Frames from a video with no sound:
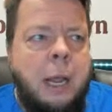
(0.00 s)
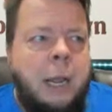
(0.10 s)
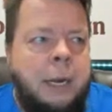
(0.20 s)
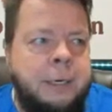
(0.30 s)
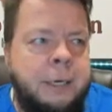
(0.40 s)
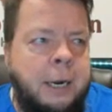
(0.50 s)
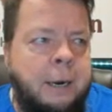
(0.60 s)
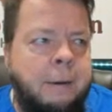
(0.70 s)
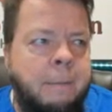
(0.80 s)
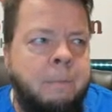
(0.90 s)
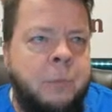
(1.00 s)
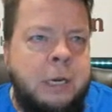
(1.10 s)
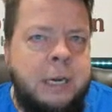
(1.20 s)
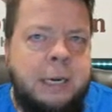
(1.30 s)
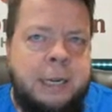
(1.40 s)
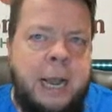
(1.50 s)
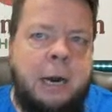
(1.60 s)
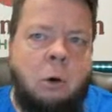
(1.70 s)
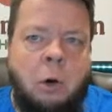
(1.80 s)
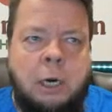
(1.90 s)
And uh, they tend to
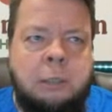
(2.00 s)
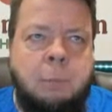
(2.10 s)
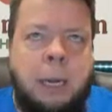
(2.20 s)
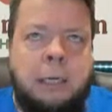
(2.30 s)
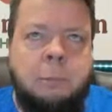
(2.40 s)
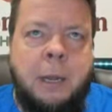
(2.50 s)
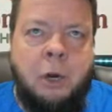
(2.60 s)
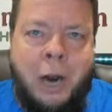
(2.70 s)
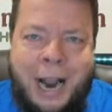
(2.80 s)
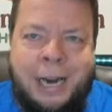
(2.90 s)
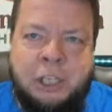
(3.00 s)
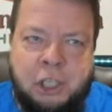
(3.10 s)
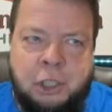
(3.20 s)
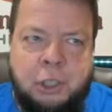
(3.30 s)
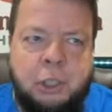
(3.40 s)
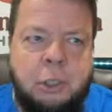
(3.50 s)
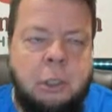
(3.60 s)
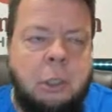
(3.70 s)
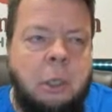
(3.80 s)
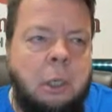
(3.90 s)
categorize plants by their actions,
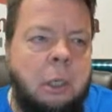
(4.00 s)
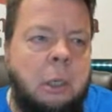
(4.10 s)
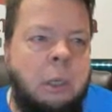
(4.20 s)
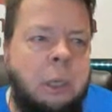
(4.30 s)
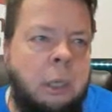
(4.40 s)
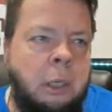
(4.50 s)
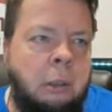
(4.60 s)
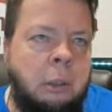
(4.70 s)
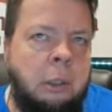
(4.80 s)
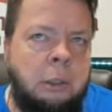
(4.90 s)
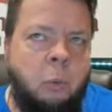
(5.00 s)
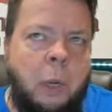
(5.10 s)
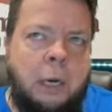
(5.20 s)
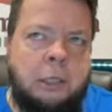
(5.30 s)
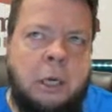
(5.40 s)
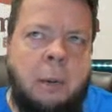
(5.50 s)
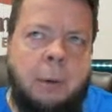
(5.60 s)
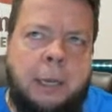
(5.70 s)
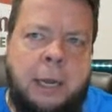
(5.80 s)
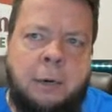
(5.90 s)
uh, and it's way less
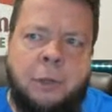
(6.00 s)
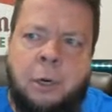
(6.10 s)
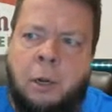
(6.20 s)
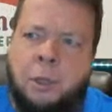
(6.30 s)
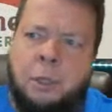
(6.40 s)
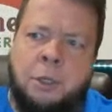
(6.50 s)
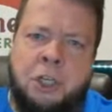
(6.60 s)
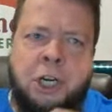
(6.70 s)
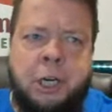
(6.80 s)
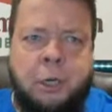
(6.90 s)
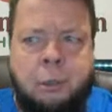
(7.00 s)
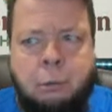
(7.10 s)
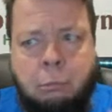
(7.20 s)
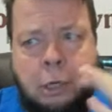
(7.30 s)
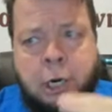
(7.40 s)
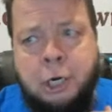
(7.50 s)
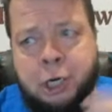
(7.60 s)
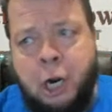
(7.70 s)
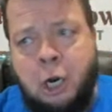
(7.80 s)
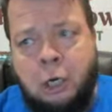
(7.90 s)
complicated than all the qi and yin and
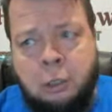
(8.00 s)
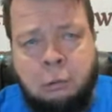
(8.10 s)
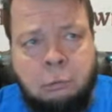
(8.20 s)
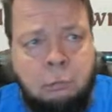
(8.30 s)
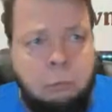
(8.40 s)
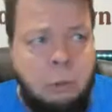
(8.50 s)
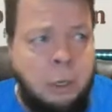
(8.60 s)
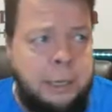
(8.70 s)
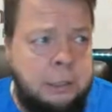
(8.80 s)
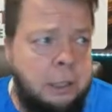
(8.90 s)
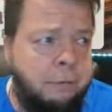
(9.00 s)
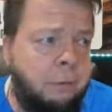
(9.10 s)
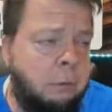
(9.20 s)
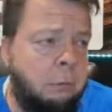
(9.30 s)
yang and all that stuff.